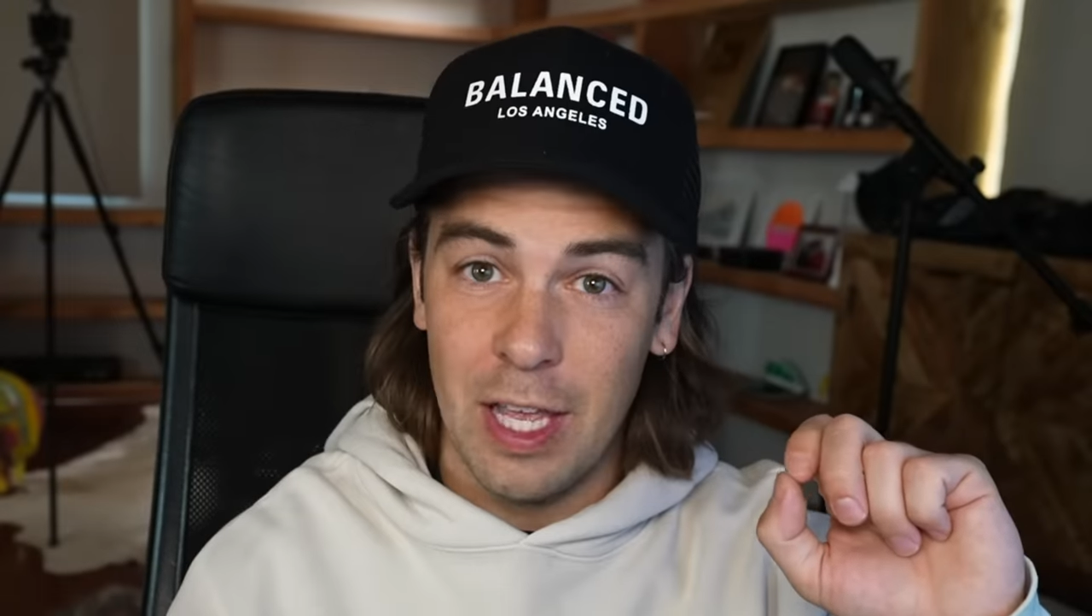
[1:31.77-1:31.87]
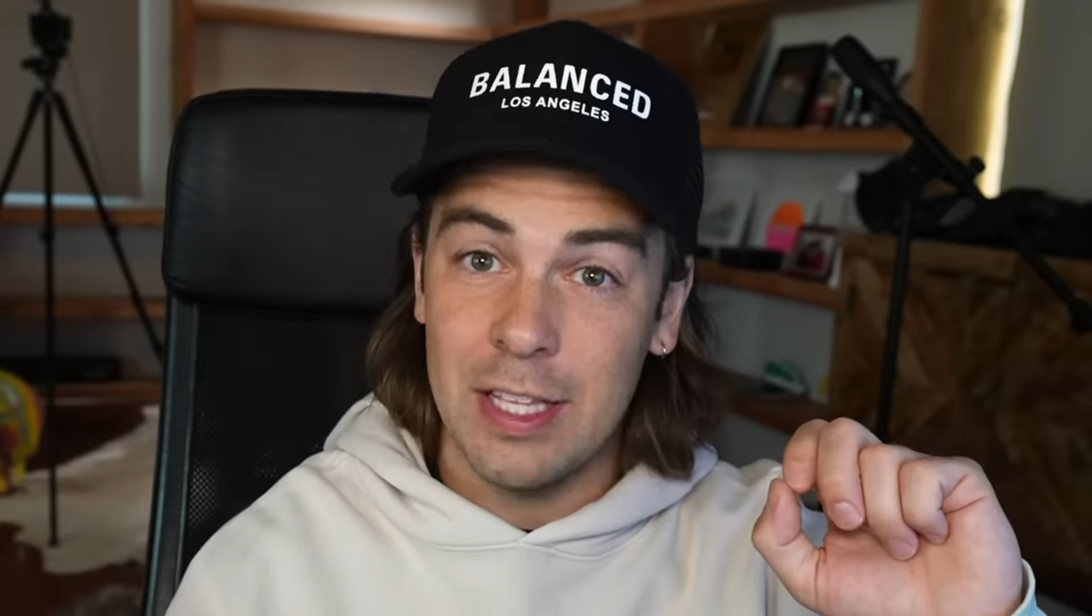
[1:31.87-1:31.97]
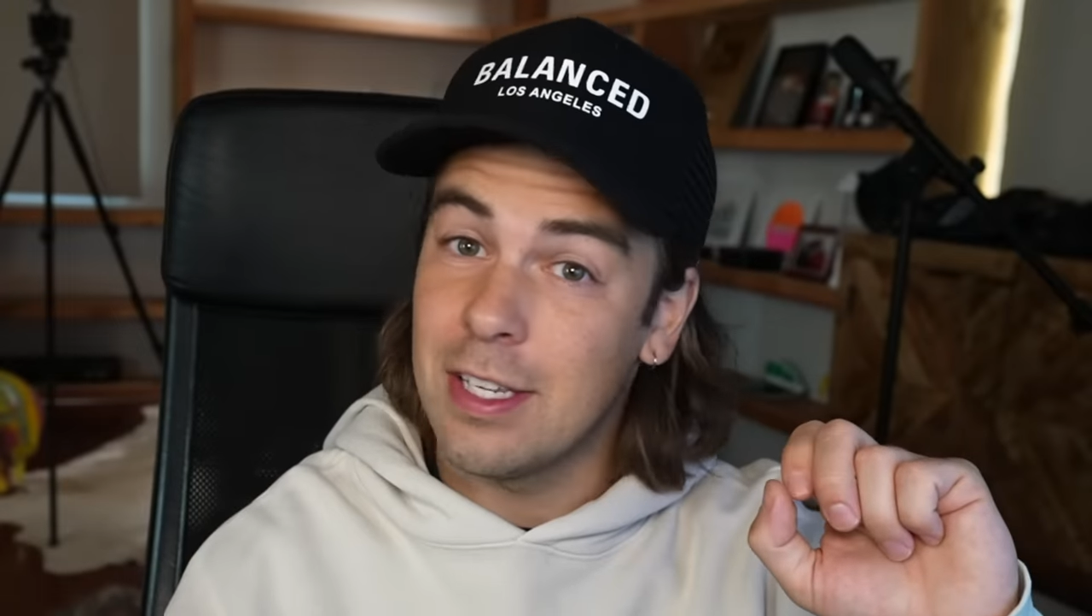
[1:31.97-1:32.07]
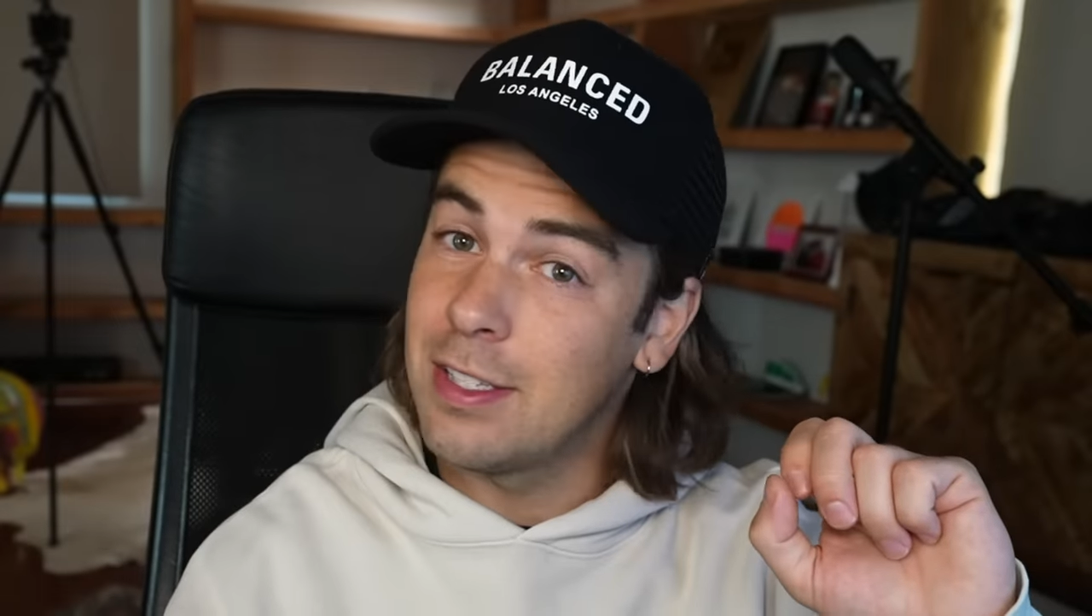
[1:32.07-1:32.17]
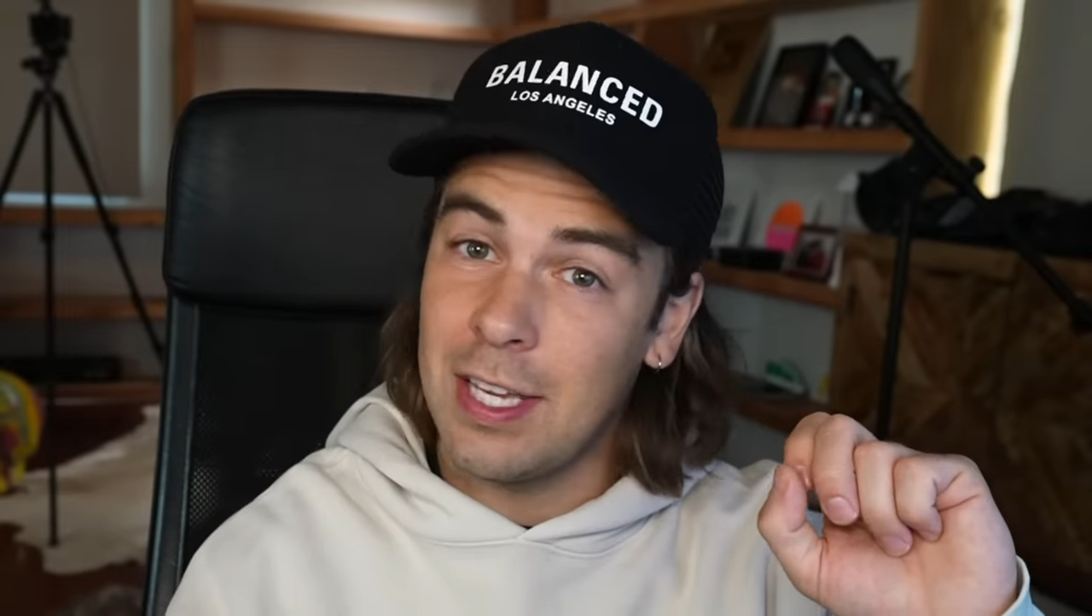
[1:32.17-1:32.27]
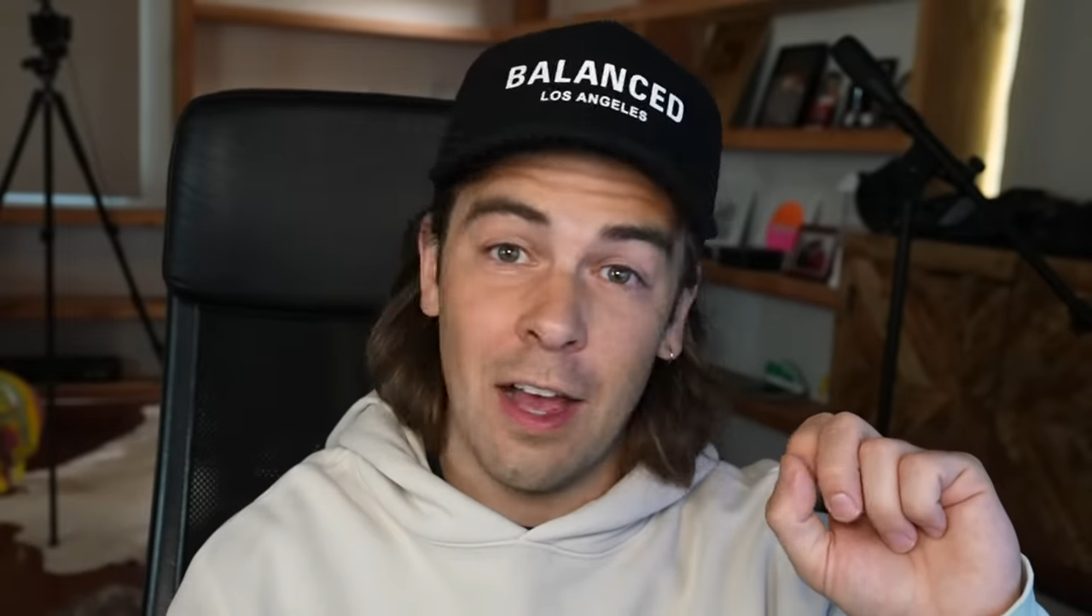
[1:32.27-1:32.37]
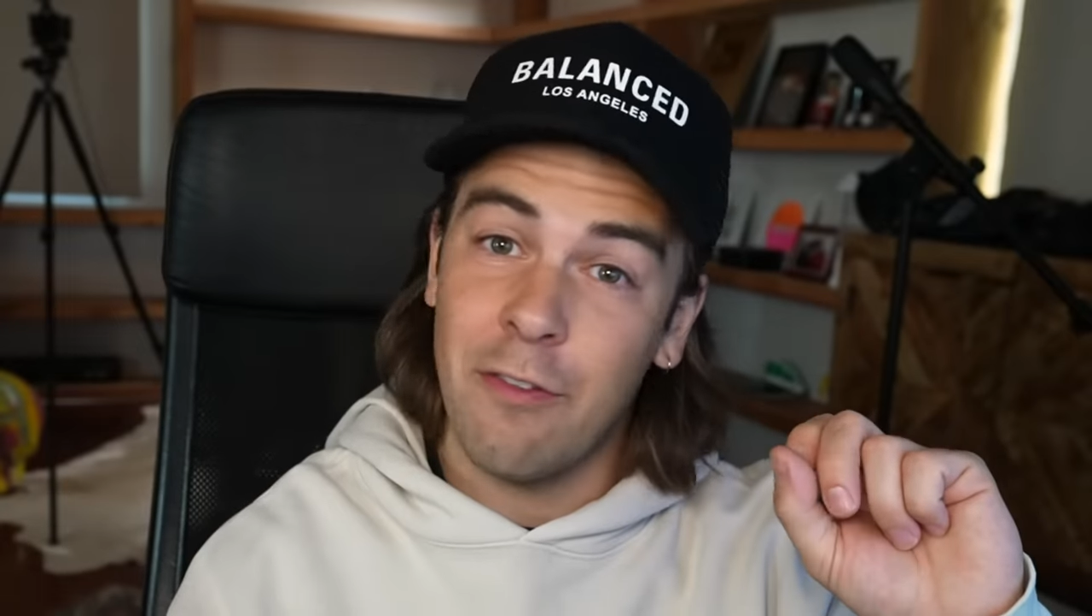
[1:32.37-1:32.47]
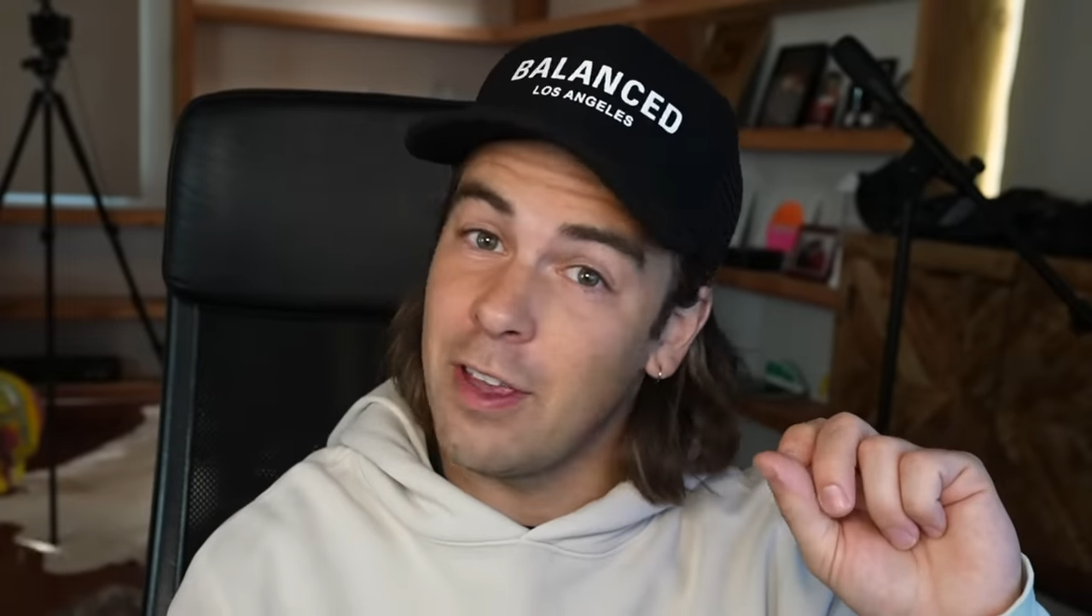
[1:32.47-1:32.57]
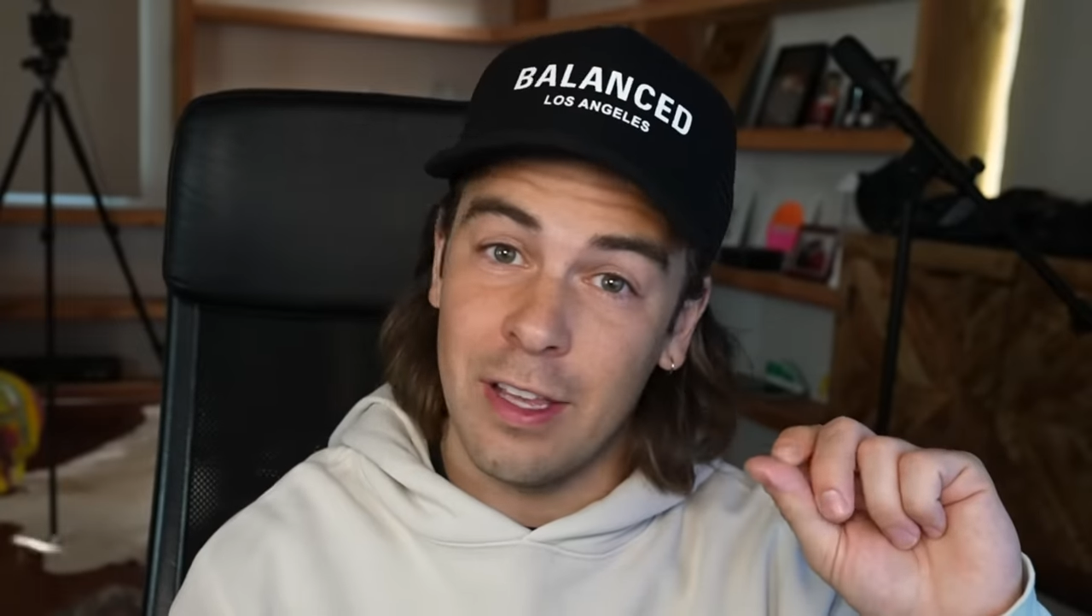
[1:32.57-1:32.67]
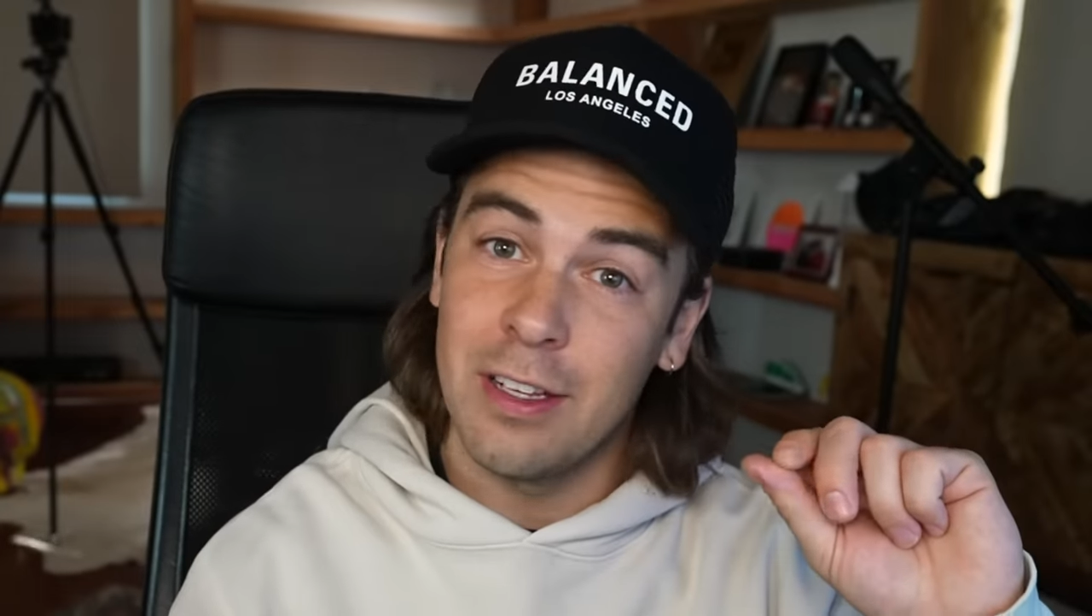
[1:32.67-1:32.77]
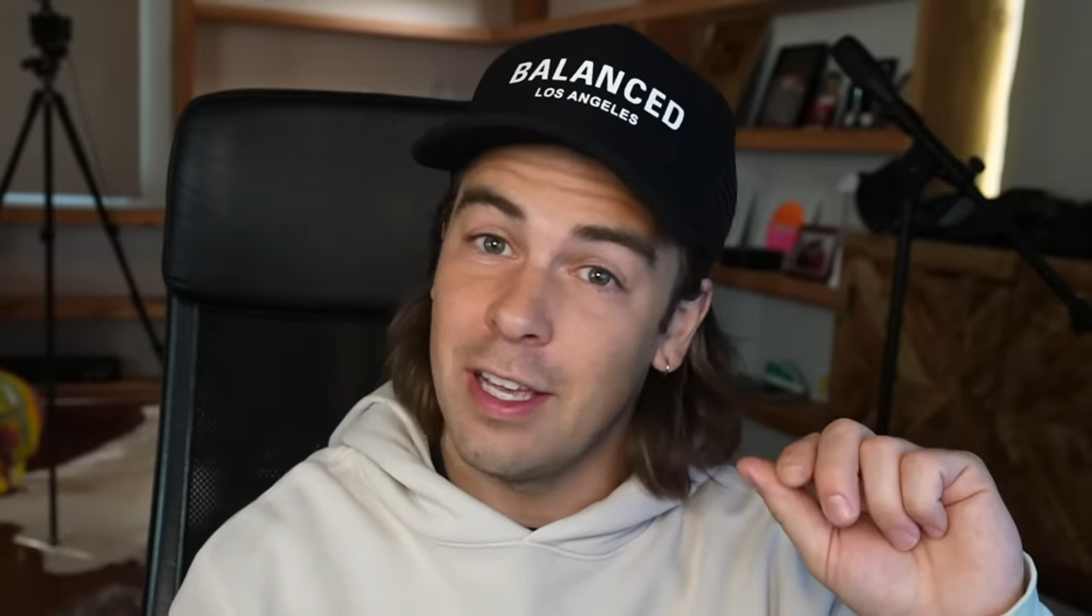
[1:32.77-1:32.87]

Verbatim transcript: It's a toughie.